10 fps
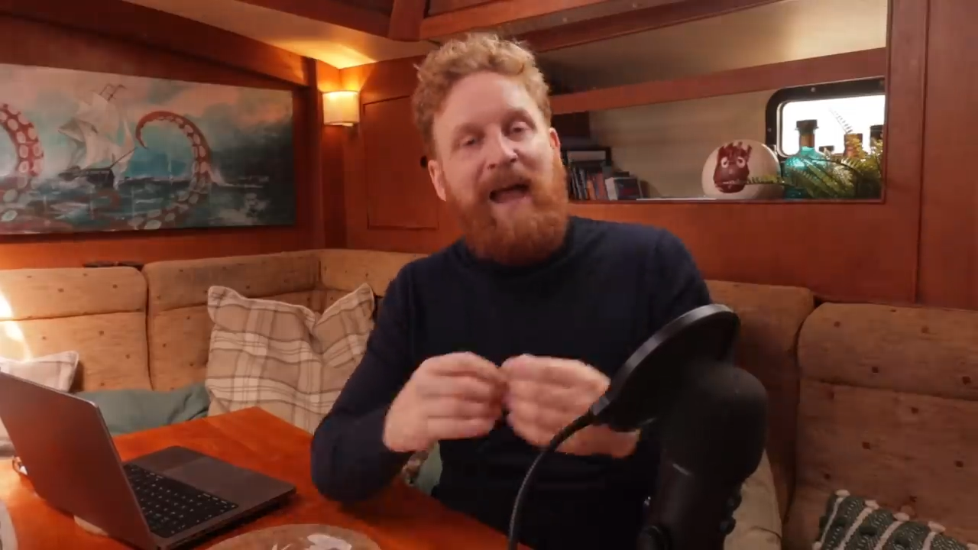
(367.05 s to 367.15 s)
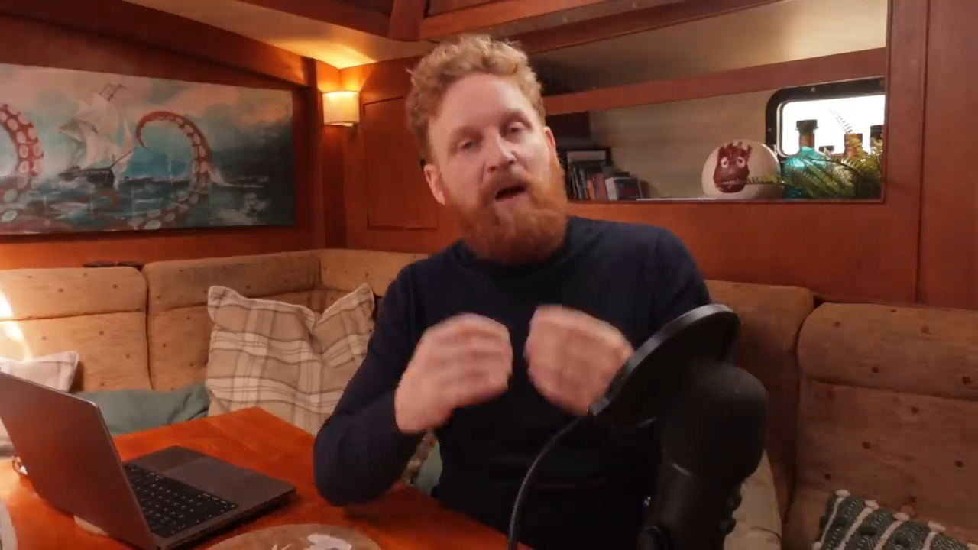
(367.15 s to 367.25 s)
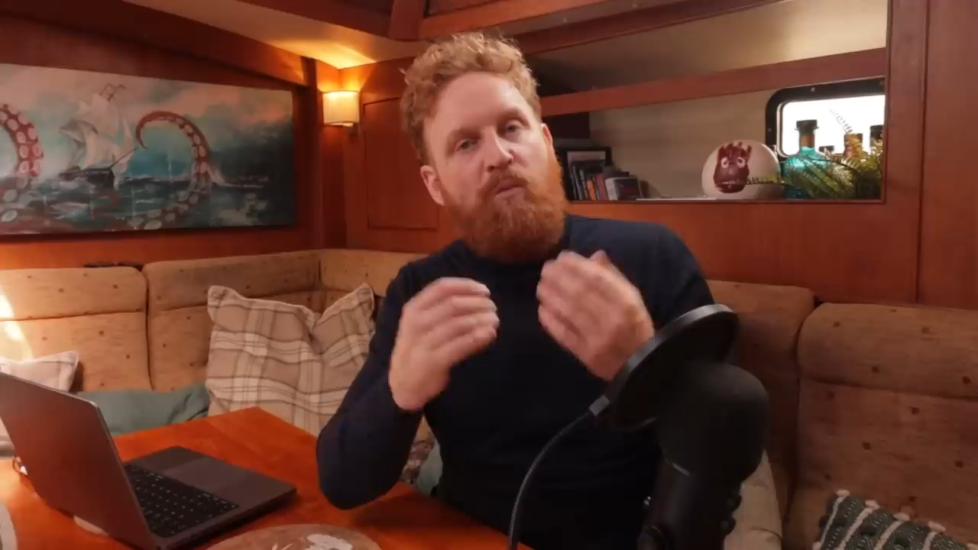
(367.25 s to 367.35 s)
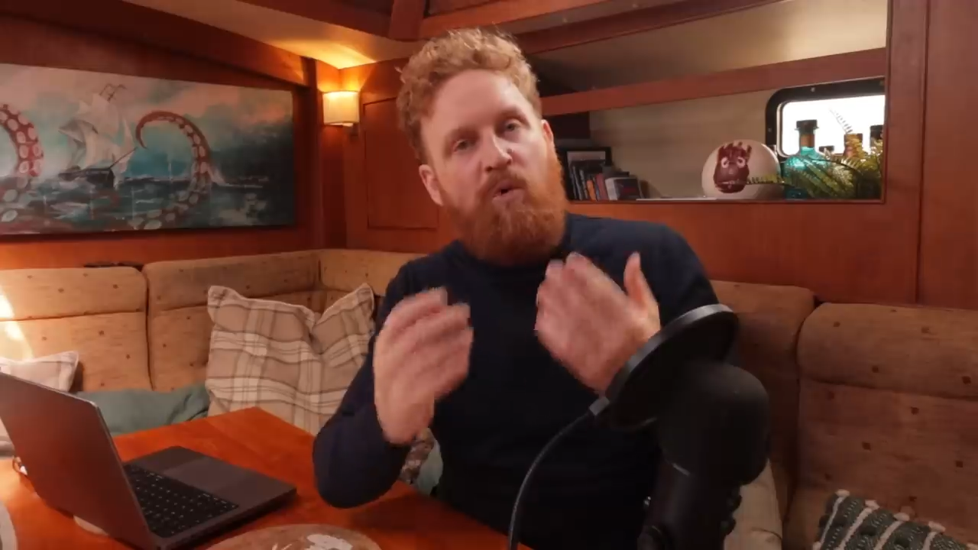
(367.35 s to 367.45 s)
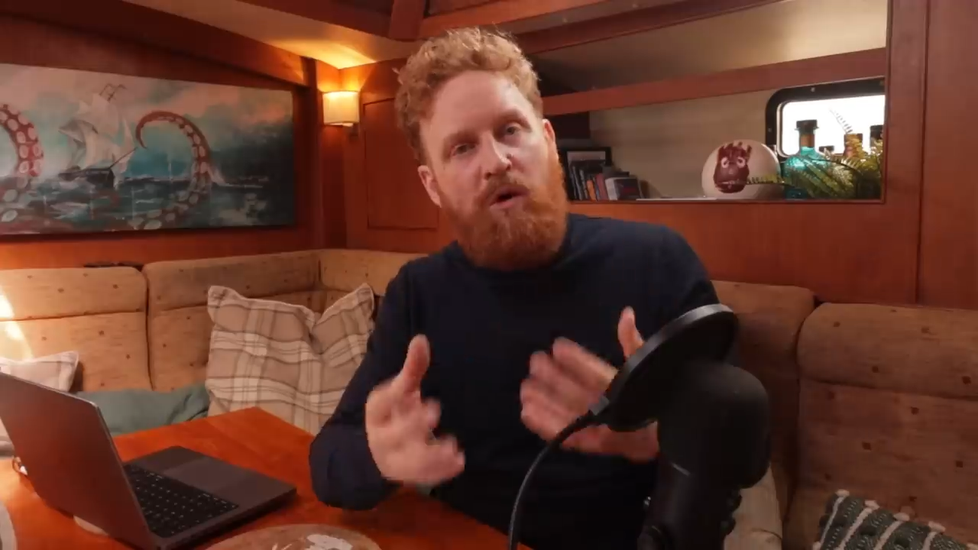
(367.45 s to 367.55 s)

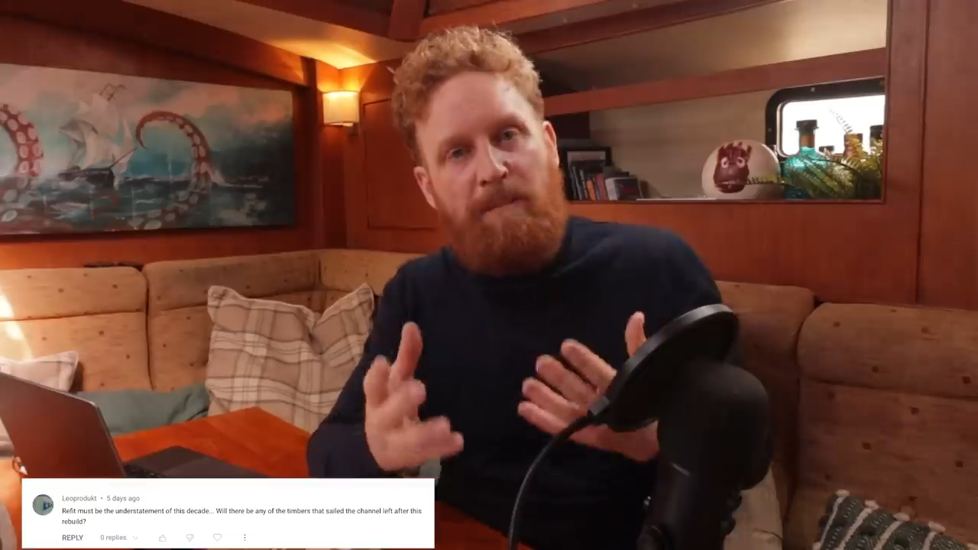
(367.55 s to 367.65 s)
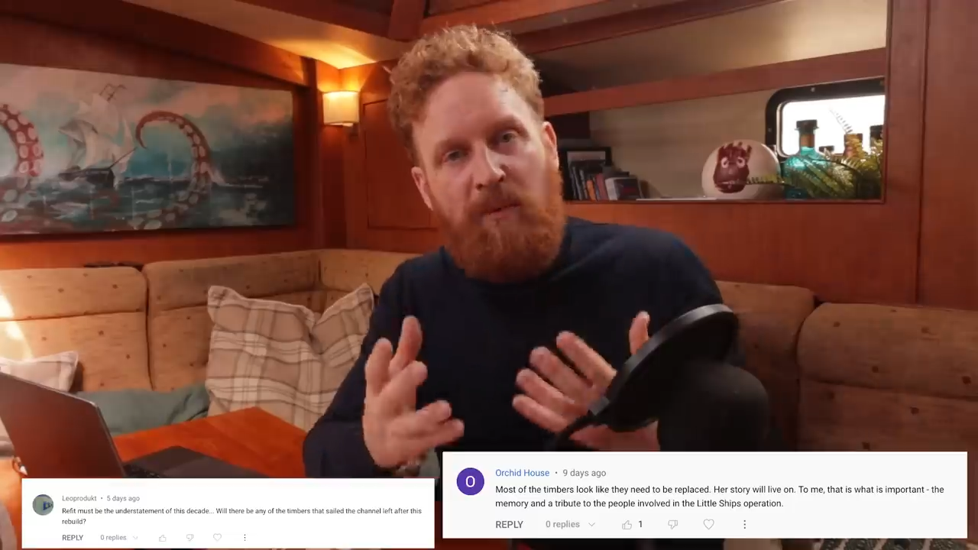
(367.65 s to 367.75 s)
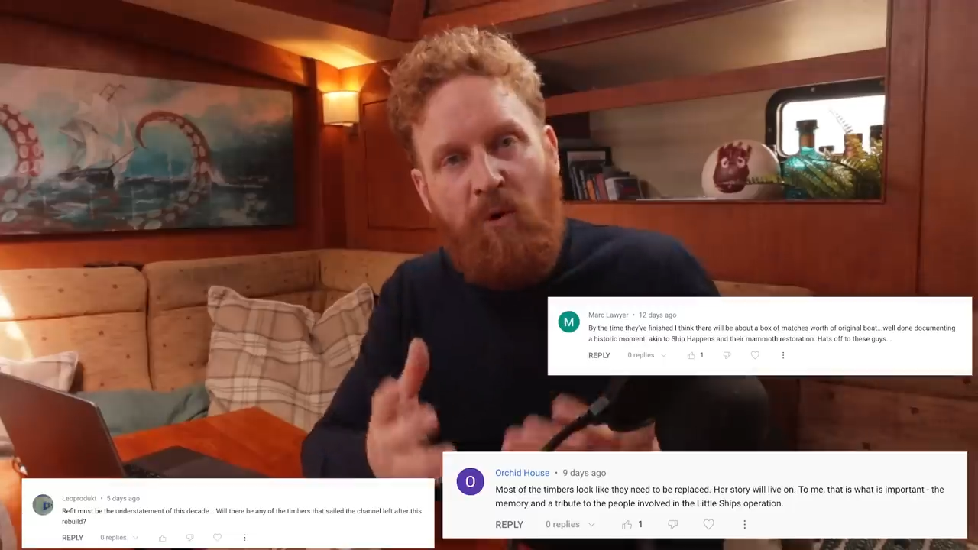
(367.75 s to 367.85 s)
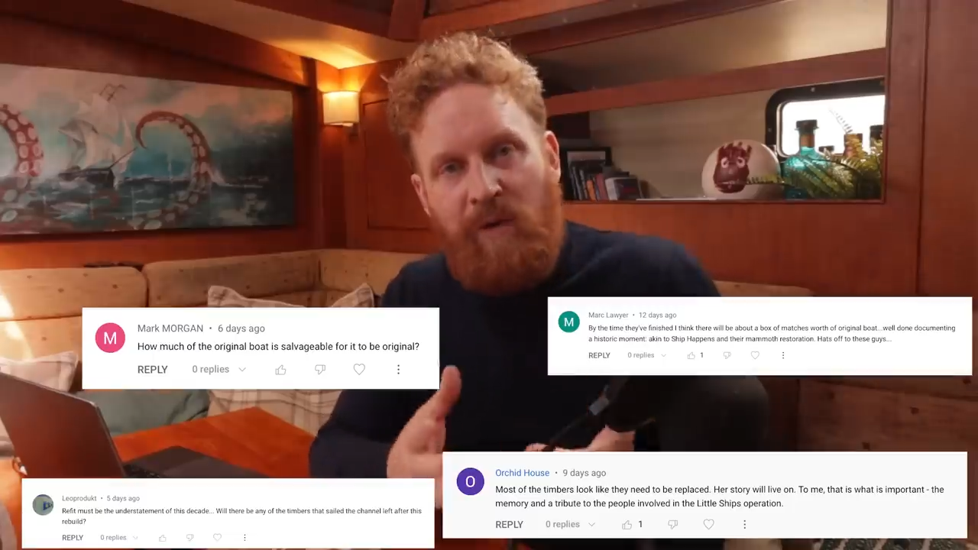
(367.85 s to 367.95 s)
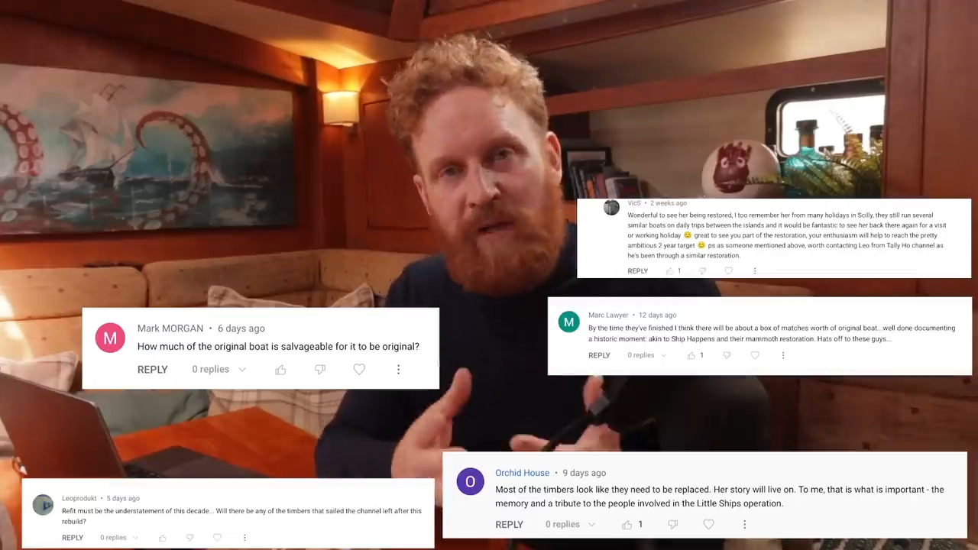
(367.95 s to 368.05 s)
At what
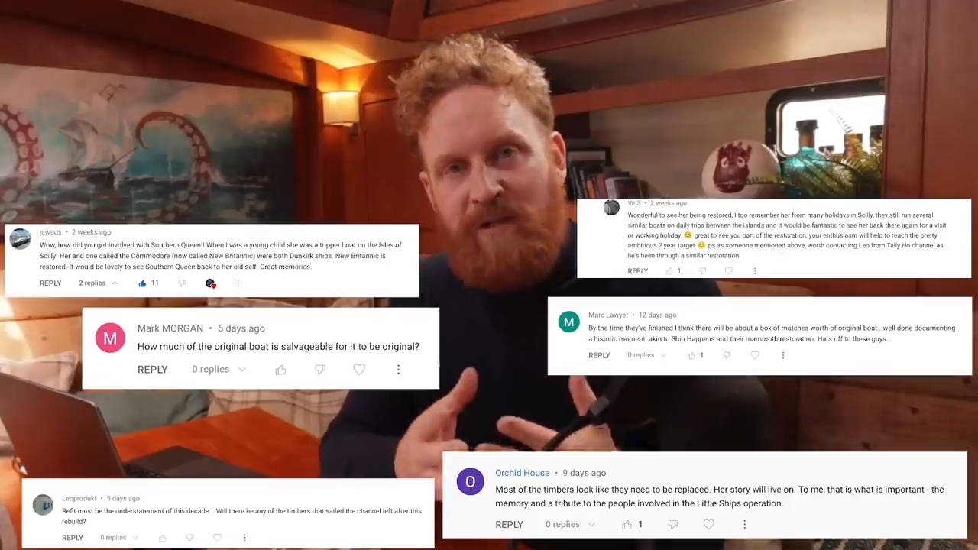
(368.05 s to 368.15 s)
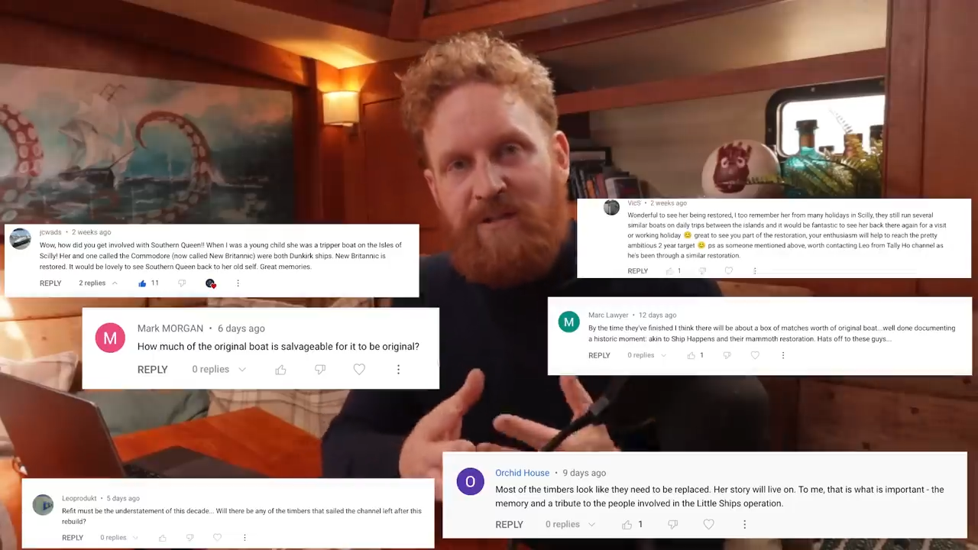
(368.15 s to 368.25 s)
point